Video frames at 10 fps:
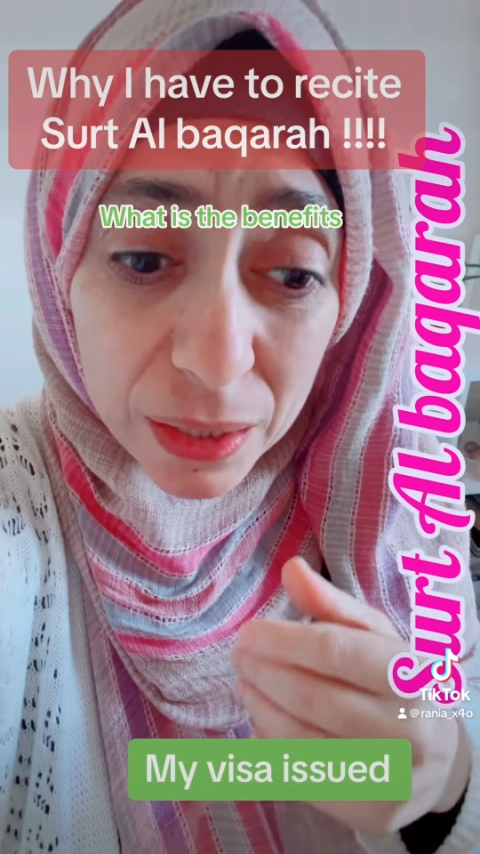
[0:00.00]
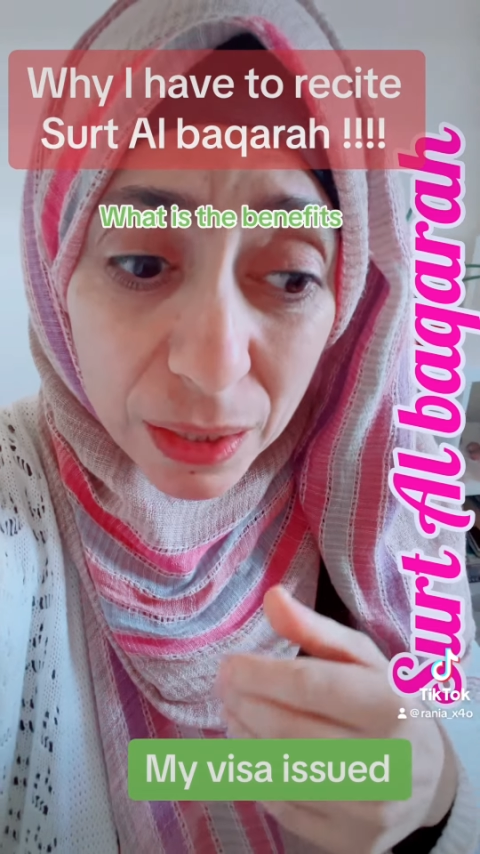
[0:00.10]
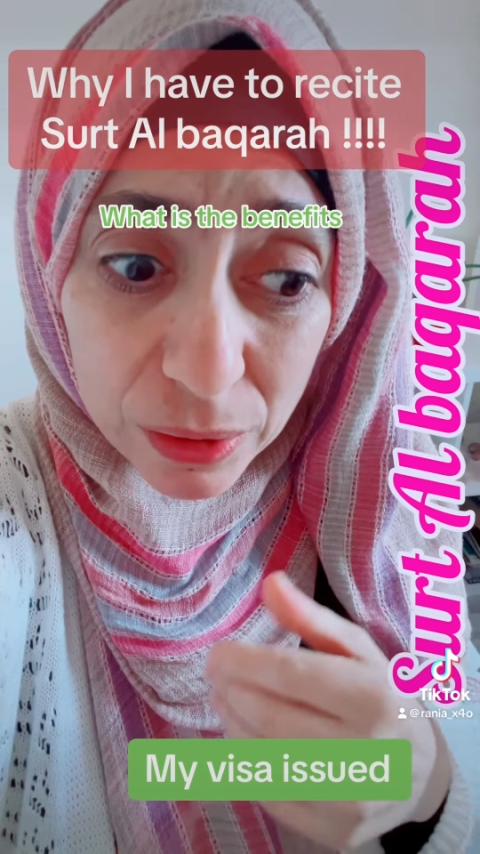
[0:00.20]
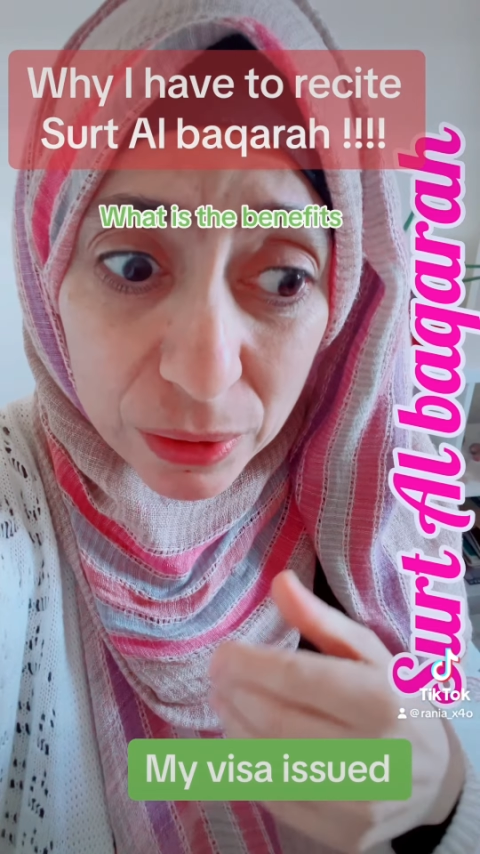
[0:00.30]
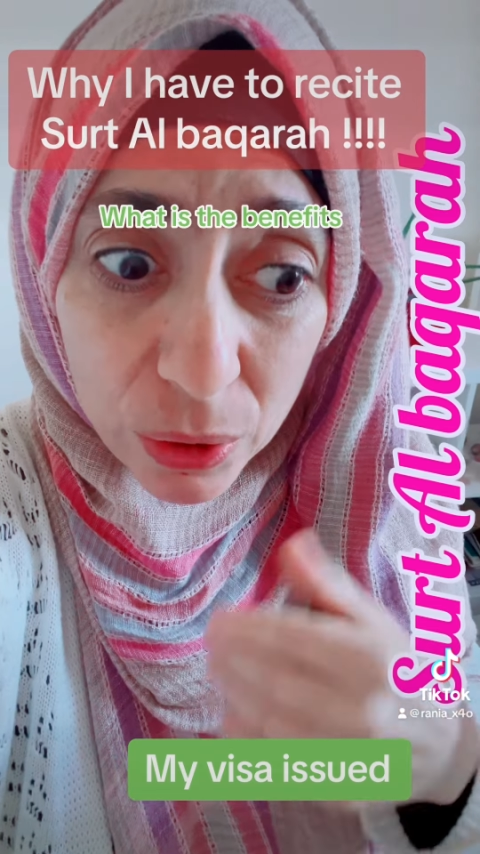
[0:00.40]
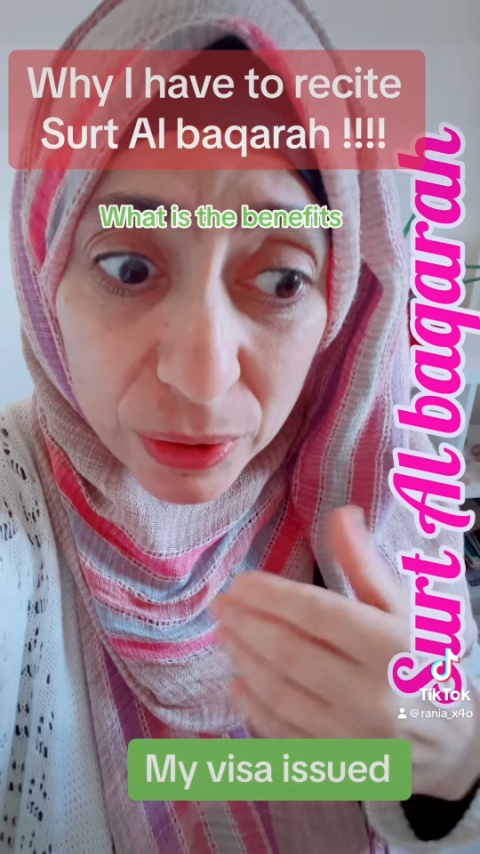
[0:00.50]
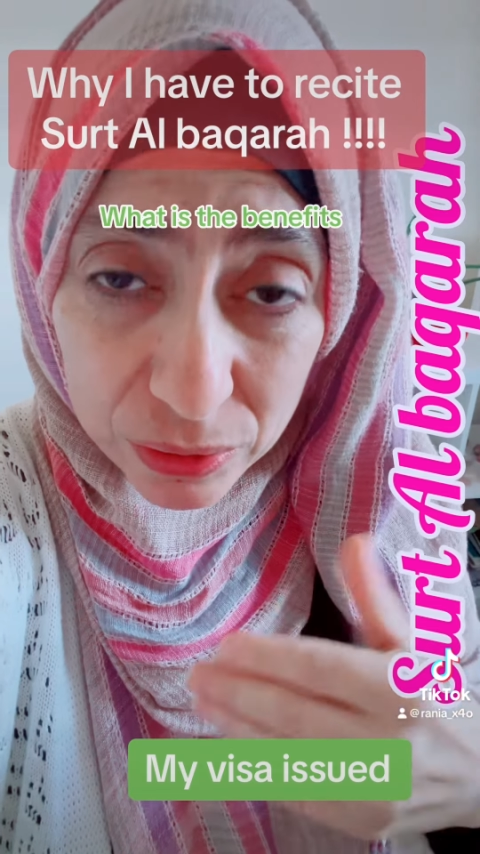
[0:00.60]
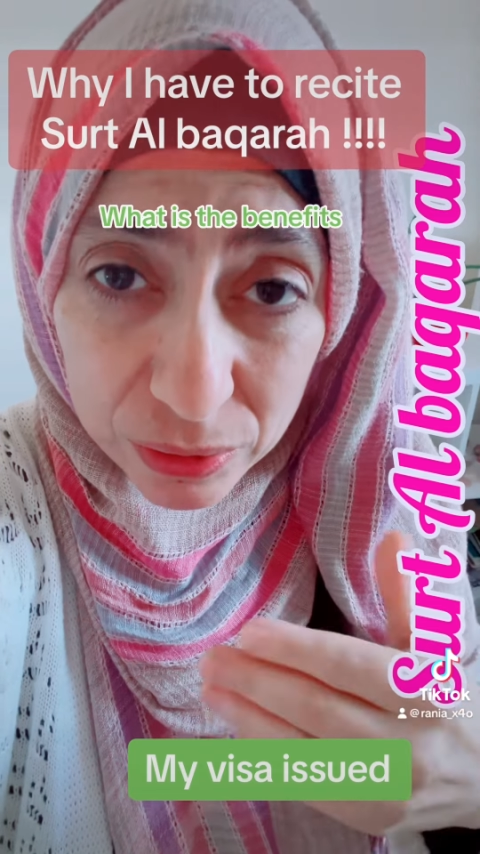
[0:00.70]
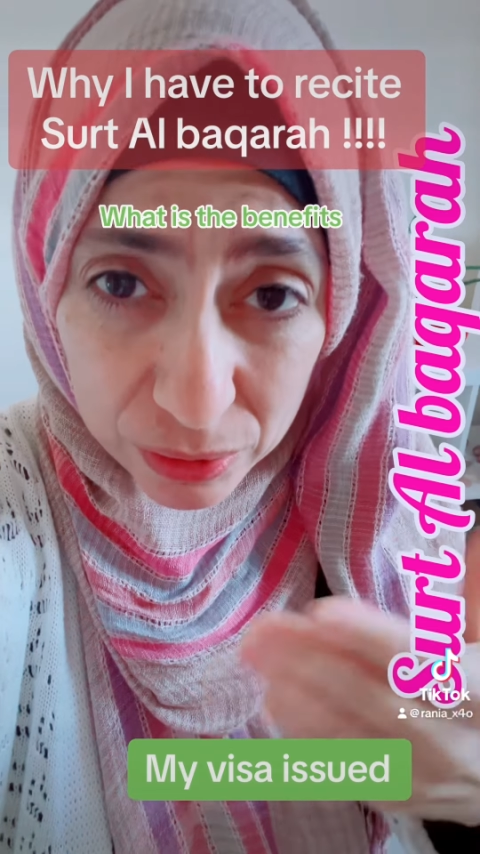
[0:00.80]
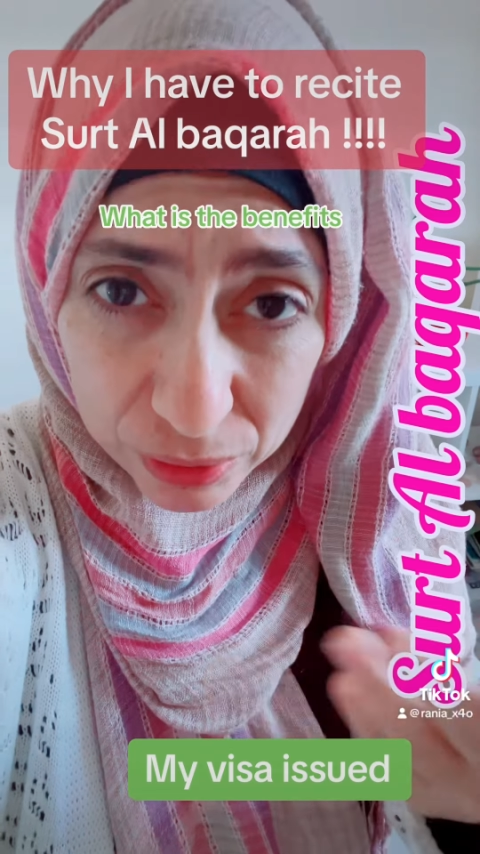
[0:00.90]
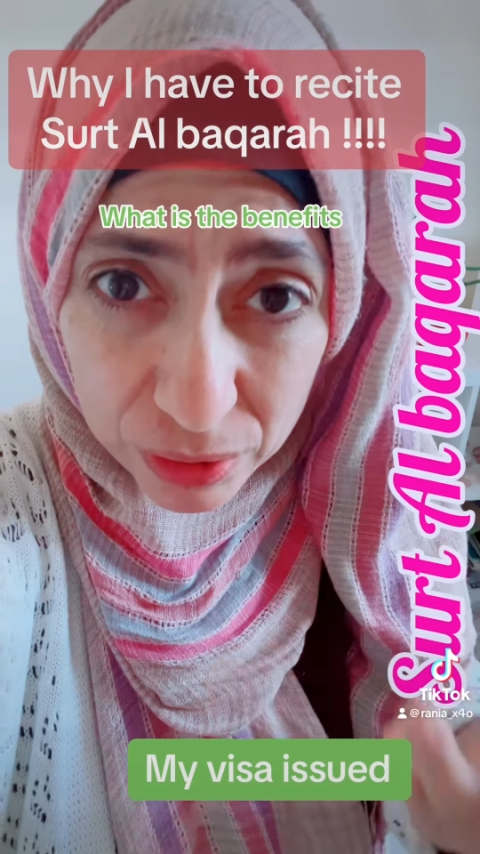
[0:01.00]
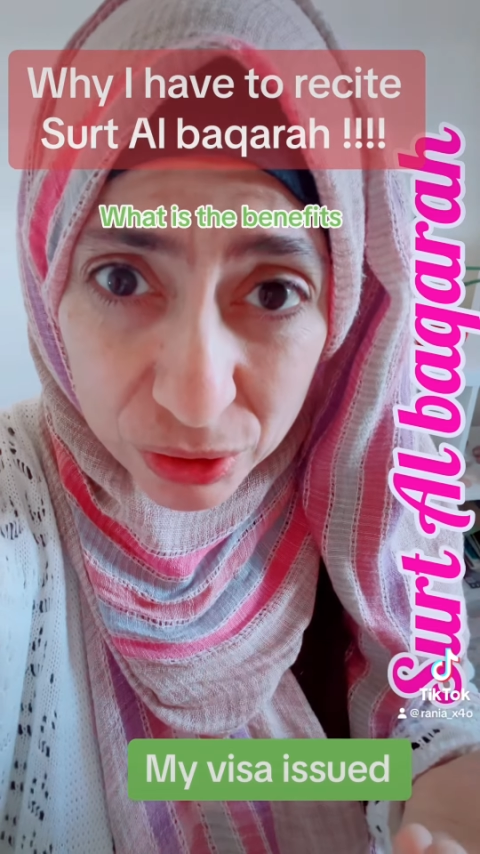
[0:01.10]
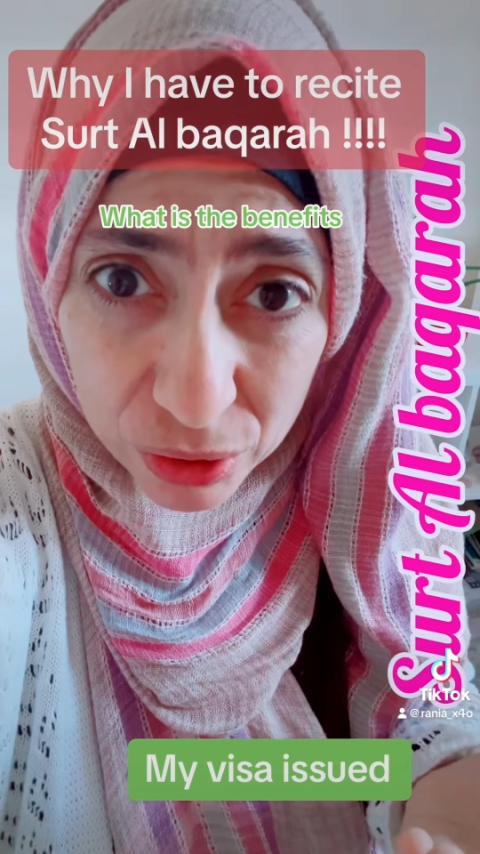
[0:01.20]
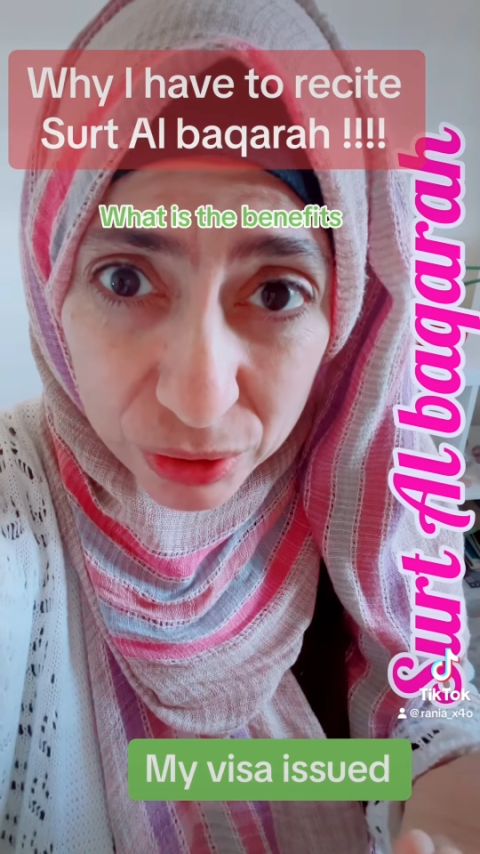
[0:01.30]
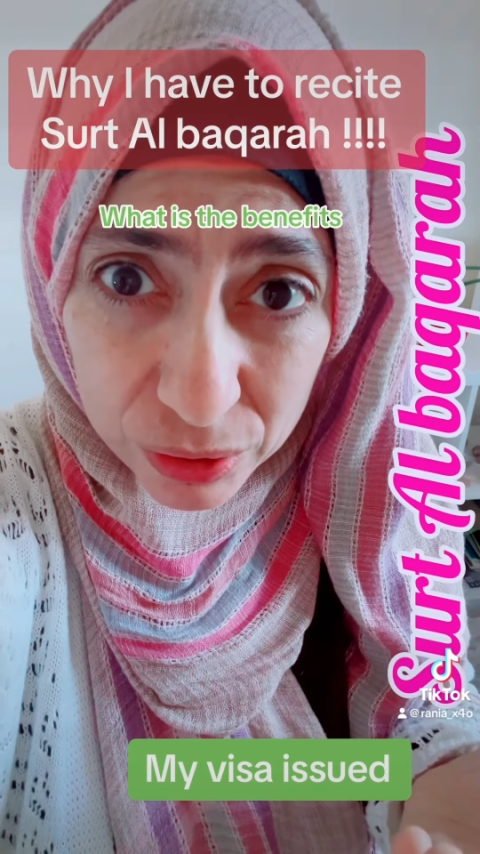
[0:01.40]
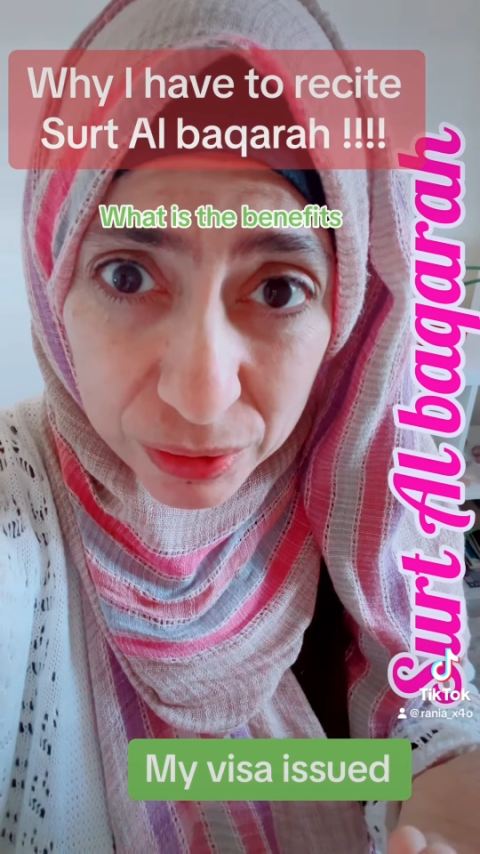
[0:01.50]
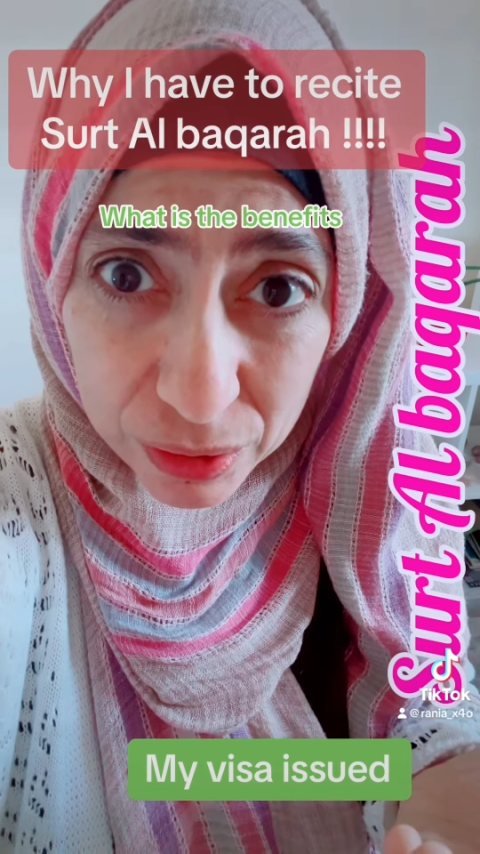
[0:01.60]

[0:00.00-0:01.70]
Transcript: Allah in return,